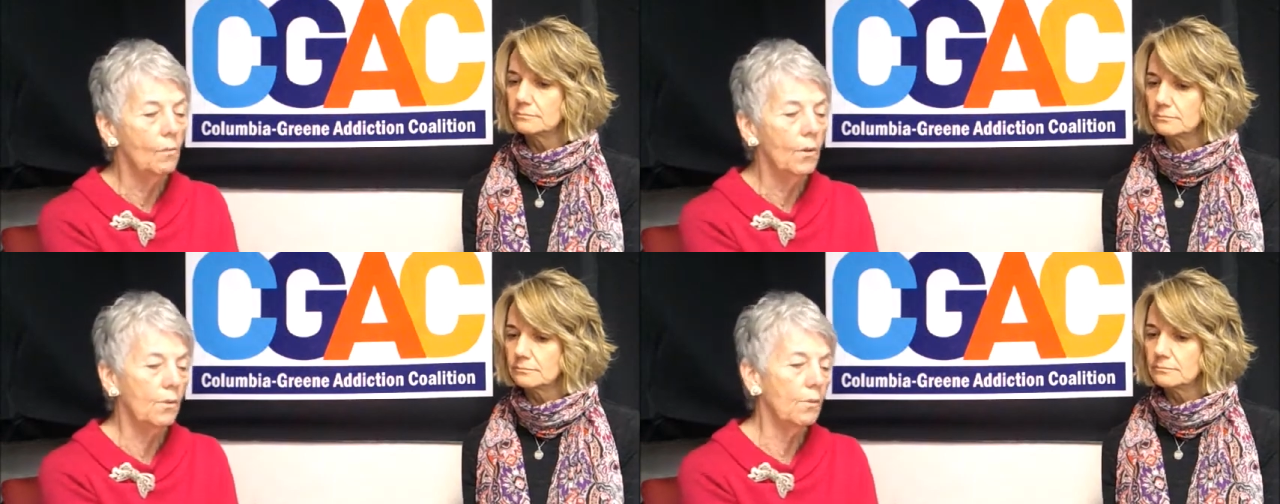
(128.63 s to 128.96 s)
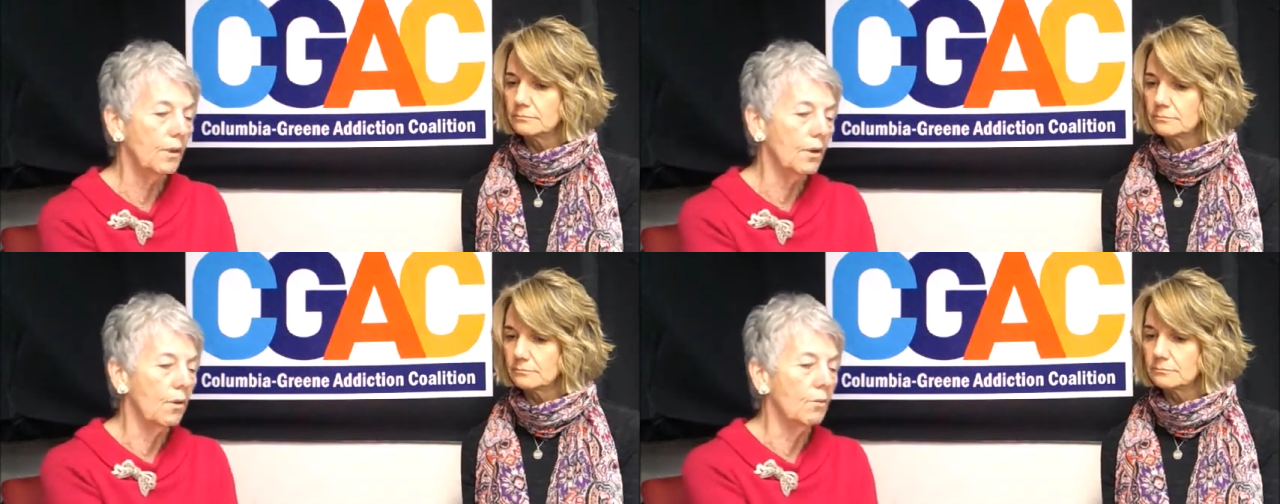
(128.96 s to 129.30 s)
Speaker 1: where
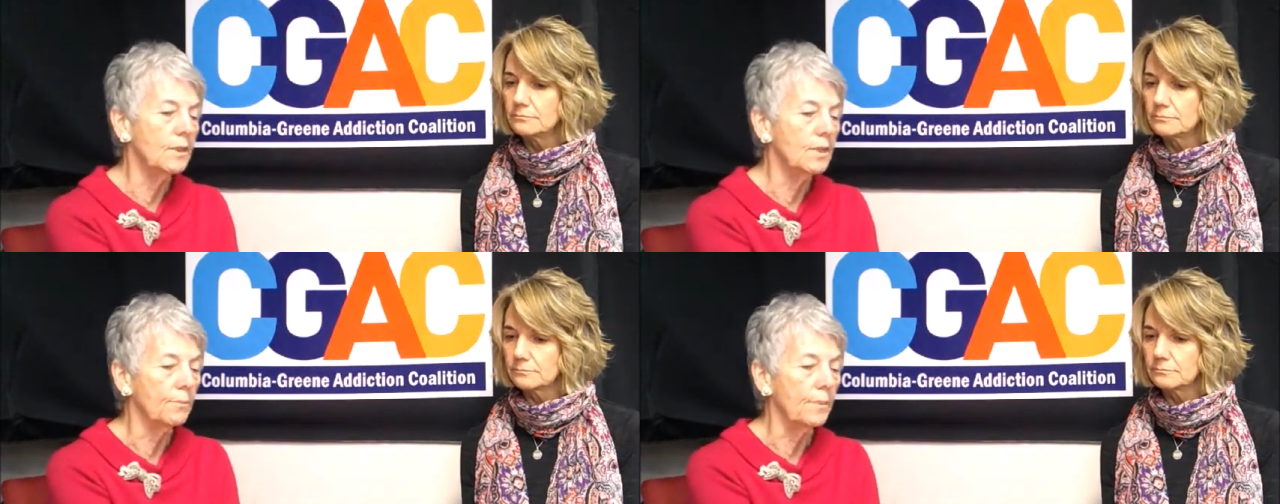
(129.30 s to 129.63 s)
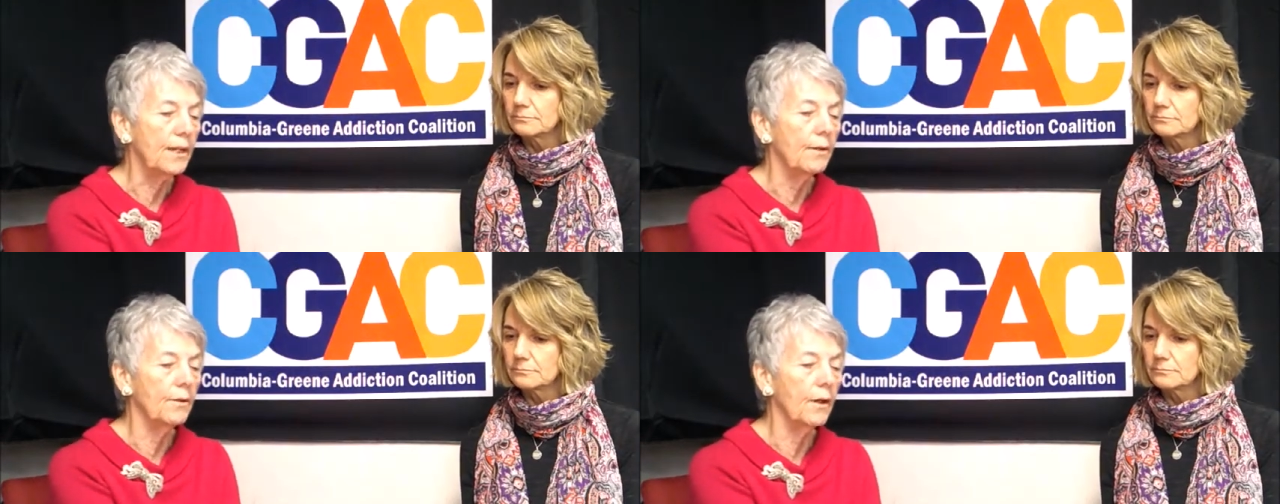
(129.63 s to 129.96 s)
we're going to
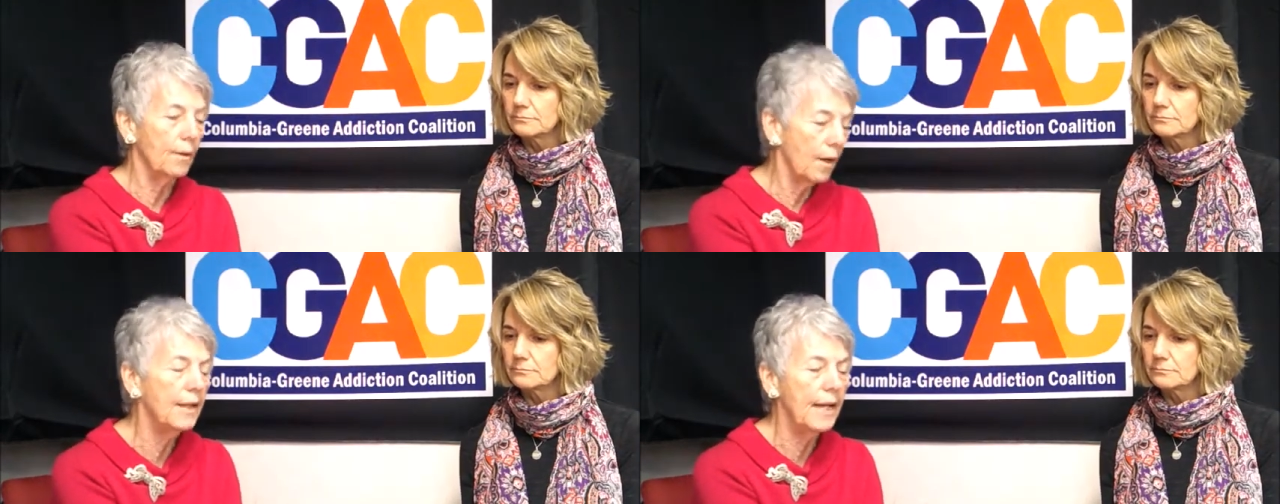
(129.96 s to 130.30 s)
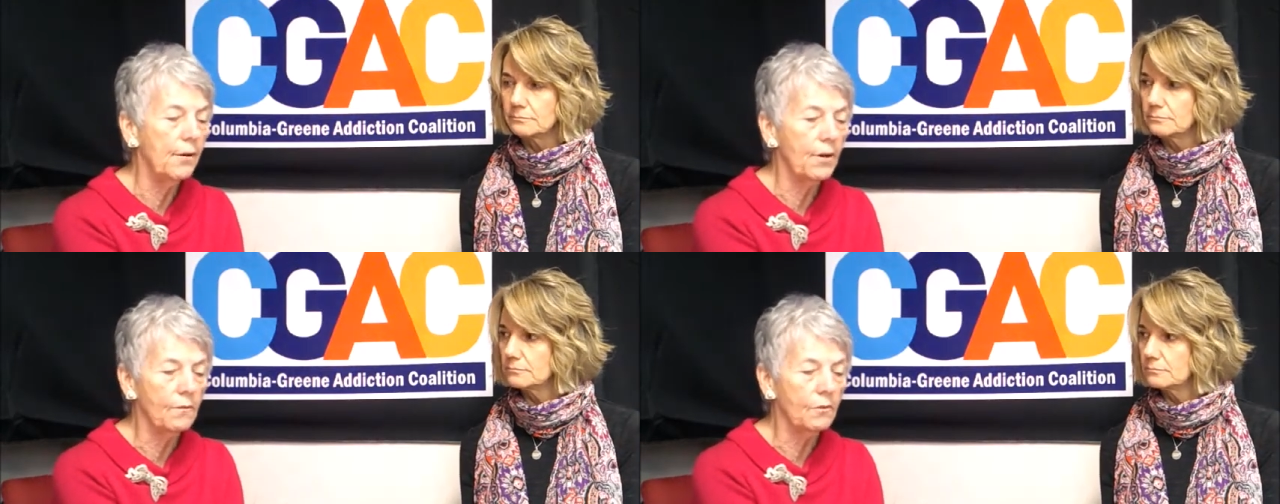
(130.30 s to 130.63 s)
be a, a, an
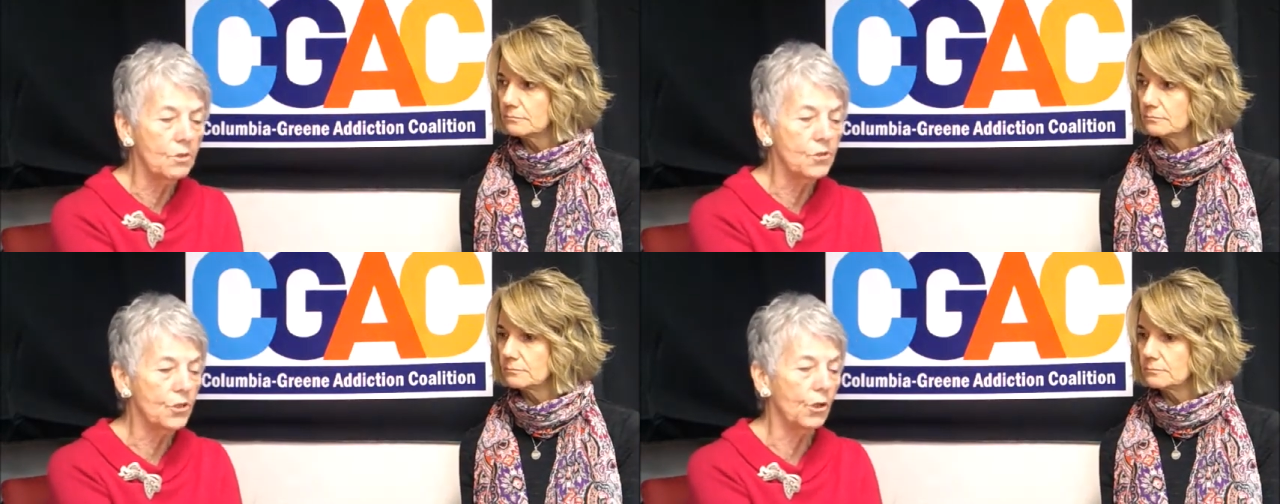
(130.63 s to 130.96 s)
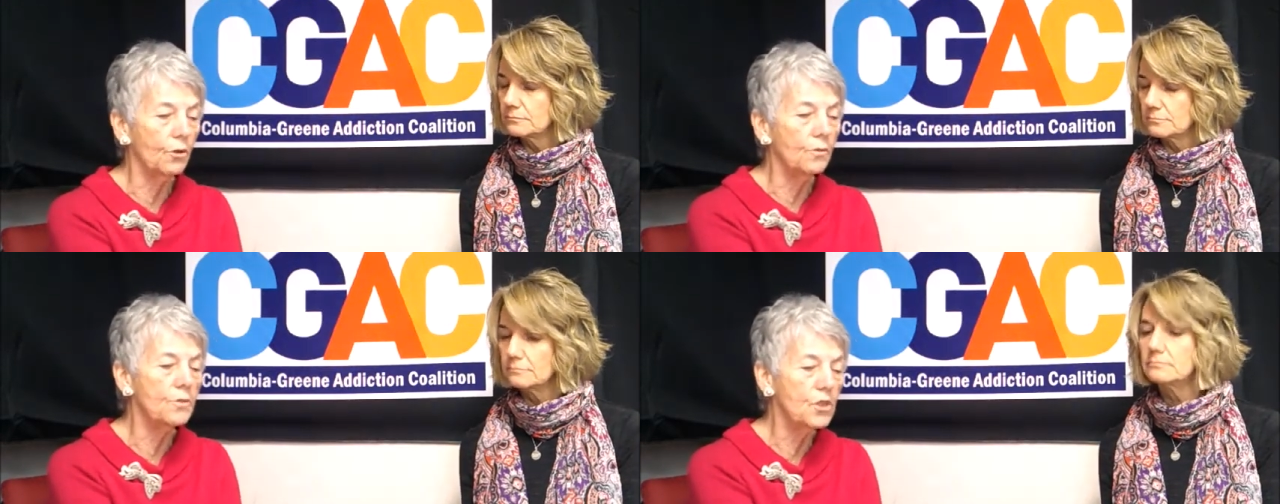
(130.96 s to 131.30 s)
area of
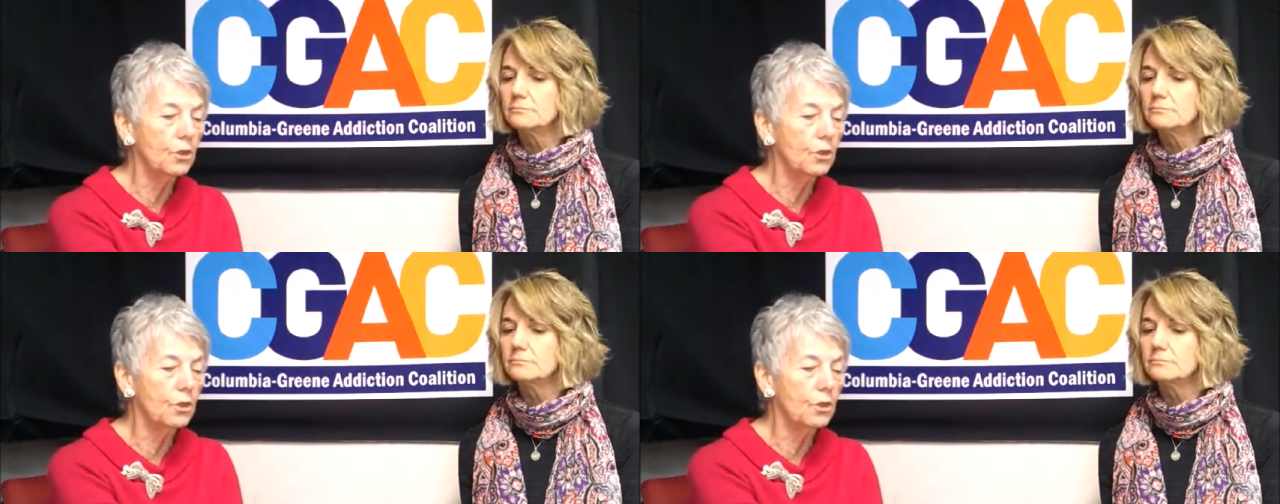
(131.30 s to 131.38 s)
concern.